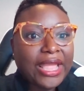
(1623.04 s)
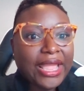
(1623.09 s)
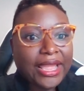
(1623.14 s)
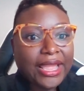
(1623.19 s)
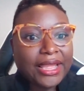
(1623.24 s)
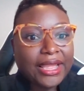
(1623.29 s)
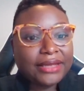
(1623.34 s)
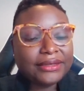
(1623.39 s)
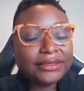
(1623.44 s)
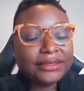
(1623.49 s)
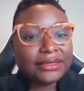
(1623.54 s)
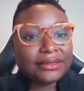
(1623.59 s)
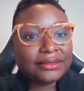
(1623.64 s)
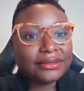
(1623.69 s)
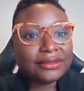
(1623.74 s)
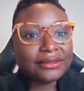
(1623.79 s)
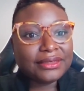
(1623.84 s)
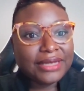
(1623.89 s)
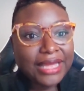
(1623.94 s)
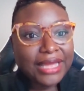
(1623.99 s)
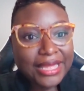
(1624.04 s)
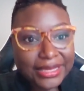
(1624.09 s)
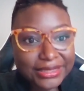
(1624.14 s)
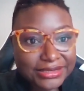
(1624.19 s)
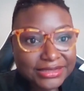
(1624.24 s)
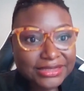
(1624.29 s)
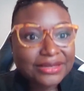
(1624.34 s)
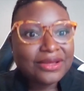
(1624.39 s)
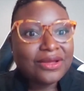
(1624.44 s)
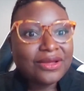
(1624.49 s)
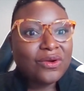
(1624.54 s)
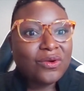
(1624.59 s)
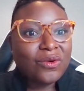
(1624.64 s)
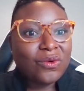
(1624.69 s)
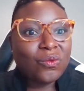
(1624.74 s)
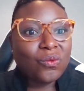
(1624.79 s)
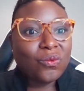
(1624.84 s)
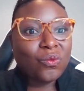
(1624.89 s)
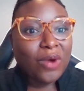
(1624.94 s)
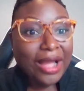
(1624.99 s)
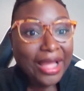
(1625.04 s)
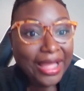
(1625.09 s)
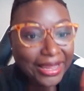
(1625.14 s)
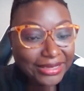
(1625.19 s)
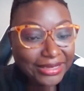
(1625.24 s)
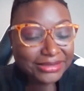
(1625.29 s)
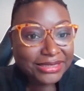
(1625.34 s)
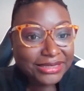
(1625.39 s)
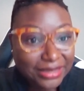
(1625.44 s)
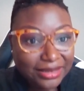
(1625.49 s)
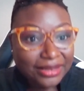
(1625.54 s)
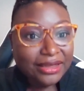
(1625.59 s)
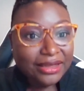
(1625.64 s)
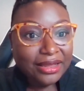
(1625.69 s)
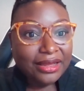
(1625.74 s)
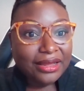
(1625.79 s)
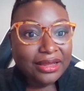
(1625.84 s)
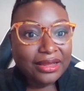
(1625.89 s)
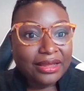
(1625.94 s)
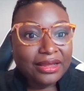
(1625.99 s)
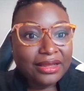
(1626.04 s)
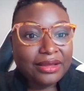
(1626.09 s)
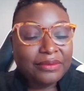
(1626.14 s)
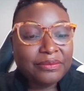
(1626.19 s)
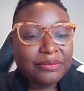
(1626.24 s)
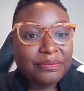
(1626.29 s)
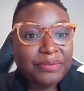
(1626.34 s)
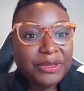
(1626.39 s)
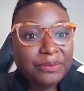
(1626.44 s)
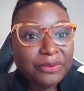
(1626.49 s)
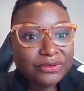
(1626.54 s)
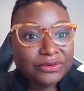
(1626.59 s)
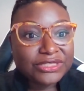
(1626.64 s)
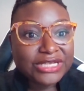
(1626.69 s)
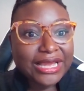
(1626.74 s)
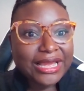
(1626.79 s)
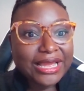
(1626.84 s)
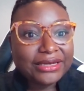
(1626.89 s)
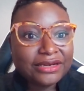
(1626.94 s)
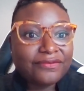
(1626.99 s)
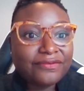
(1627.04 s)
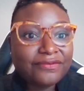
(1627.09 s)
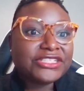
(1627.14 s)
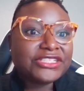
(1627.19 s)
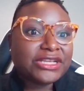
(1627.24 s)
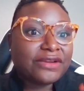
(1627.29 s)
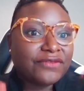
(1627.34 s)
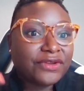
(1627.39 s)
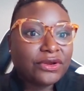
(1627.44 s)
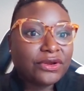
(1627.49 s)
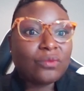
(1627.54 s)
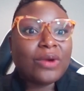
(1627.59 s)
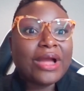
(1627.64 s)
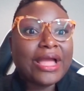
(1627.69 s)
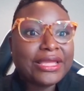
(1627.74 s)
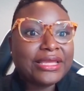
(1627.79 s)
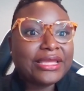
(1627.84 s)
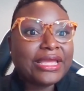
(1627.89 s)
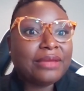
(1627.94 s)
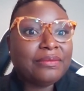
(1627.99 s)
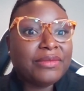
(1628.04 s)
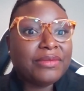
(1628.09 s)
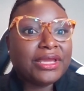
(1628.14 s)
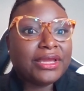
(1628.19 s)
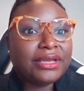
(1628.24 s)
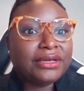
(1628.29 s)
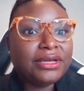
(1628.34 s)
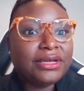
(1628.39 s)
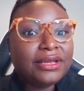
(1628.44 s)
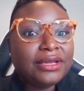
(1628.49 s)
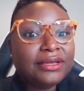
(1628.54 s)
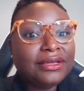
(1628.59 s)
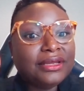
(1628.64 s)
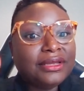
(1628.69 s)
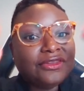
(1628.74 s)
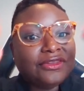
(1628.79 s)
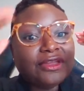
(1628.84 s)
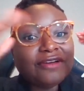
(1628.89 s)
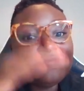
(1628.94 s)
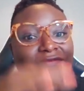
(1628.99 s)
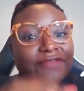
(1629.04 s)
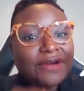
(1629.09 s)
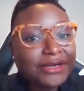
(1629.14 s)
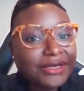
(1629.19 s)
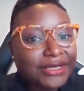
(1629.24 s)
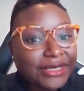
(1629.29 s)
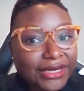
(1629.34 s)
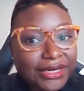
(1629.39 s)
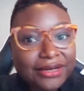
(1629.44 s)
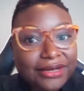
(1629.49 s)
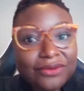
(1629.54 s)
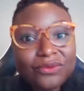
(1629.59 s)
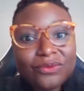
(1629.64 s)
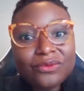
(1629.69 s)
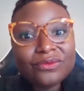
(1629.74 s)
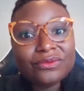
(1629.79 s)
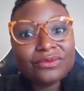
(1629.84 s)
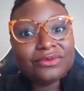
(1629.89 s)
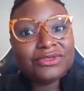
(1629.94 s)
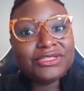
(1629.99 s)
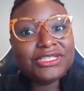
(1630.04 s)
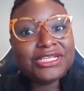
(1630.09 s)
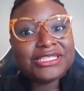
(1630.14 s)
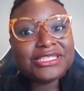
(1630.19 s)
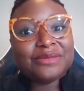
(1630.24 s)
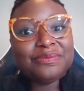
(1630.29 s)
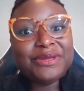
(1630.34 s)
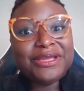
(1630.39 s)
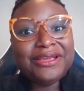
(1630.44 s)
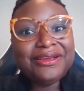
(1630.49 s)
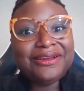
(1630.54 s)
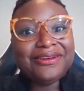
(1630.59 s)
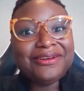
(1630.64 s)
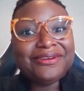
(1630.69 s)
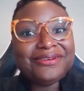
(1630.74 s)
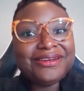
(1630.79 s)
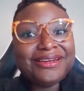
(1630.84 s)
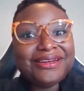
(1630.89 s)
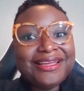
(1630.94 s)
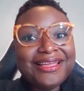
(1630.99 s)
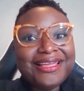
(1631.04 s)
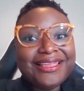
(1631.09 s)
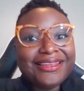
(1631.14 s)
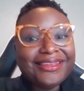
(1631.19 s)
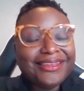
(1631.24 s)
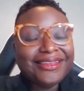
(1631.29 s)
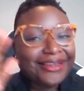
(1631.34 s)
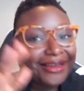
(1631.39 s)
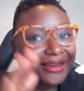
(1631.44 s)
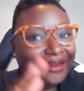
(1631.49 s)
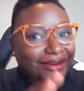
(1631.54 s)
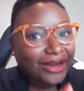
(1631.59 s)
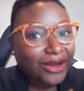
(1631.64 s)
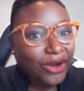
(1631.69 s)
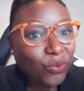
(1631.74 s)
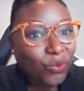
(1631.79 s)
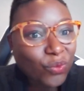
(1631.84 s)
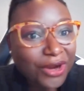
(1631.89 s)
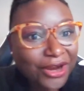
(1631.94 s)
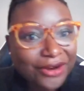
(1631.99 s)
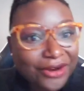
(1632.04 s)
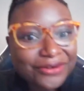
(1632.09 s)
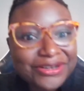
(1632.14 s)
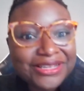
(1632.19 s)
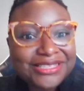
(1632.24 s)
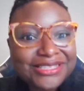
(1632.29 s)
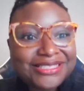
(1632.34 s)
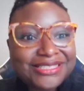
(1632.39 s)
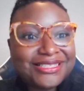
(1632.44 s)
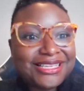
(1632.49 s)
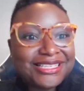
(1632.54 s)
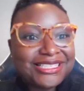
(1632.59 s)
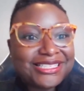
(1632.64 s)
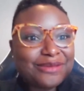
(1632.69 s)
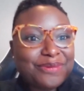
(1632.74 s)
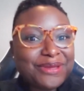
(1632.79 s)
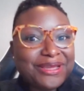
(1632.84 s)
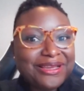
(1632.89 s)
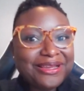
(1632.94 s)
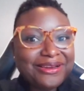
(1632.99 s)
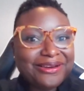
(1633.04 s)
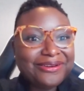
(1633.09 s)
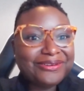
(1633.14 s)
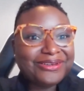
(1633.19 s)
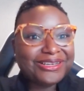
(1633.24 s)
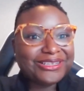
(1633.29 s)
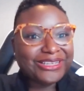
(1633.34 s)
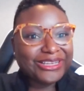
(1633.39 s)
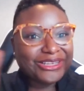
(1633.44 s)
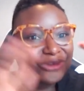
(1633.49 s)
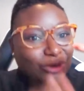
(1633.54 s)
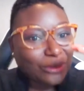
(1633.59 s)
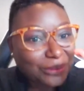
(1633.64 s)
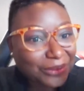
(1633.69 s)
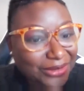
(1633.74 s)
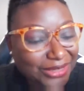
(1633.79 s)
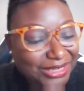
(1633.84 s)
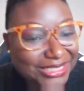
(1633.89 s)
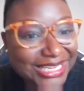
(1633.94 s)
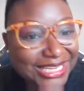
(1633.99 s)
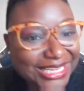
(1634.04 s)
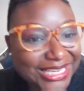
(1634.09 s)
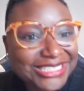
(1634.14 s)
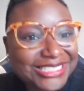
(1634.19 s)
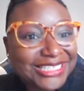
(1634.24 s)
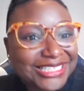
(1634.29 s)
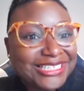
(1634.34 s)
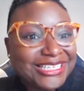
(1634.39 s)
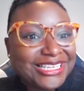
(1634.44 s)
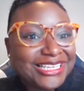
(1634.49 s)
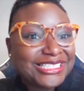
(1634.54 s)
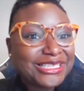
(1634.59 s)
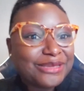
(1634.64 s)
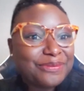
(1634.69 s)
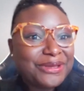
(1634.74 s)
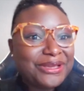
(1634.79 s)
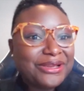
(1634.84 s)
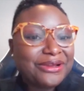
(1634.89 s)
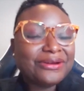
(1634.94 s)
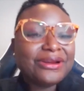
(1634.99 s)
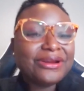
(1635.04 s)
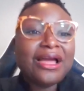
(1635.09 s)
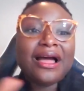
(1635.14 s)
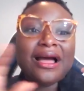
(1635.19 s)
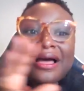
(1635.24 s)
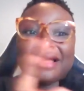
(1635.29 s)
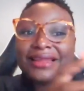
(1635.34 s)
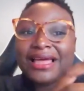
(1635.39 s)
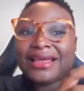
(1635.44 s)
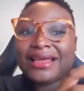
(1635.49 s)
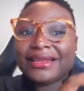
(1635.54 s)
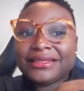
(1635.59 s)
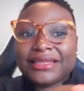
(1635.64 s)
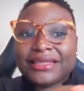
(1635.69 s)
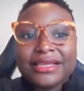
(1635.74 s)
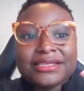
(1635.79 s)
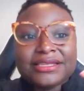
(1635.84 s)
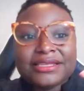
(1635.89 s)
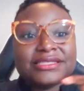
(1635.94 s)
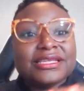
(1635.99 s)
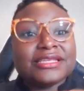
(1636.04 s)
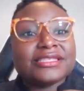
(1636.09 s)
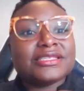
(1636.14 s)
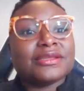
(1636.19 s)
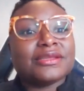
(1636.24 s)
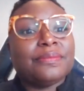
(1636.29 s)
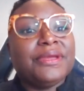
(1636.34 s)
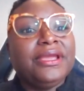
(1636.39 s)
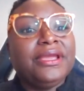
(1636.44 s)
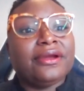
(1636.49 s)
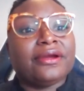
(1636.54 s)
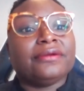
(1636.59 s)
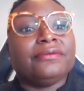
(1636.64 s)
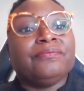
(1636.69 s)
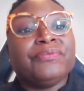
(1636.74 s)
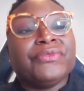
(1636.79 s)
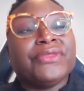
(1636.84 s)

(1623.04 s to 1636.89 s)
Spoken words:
and less white people dying of HIV or white gay men, the funding disappeared, the awareness disappeared, the normalization disappeared, a lot of things disappeared.